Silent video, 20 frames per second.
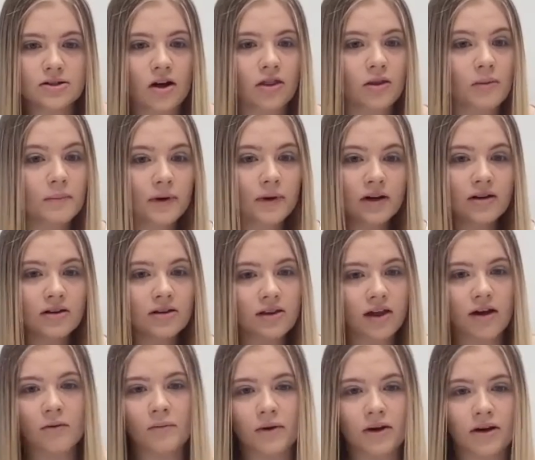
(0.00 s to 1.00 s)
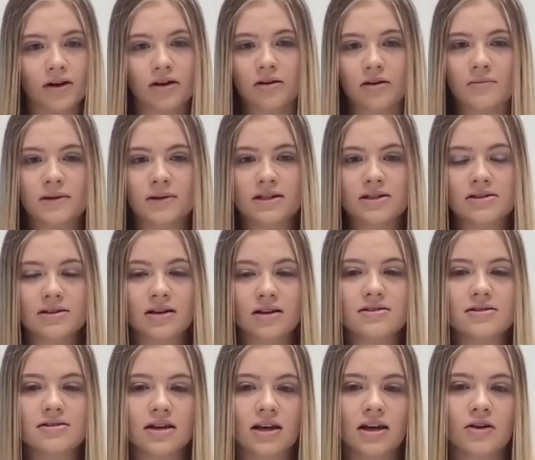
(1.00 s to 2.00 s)
on the book that we are going to be
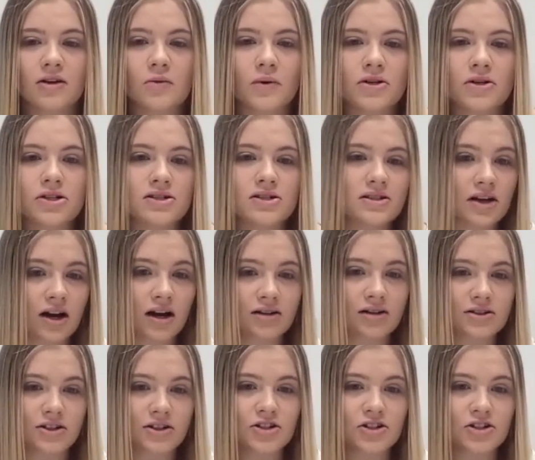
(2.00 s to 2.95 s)
discussing, which is Dr.